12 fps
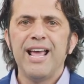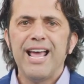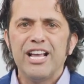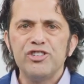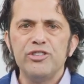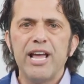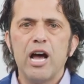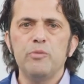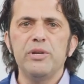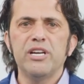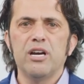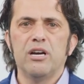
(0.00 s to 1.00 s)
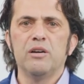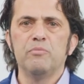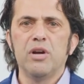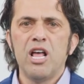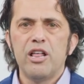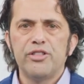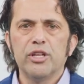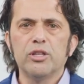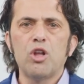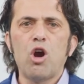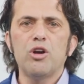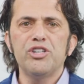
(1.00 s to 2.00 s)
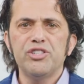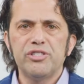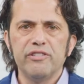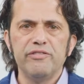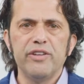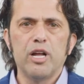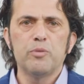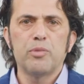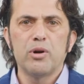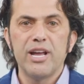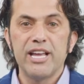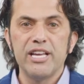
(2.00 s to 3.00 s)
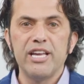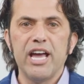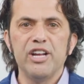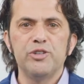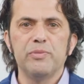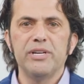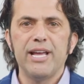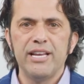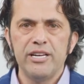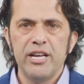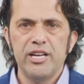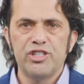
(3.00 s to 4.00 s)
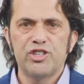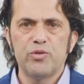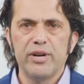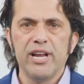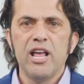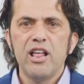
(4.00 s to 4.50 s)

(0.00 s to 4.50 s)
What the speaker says: has now become the largest developer engagement in history,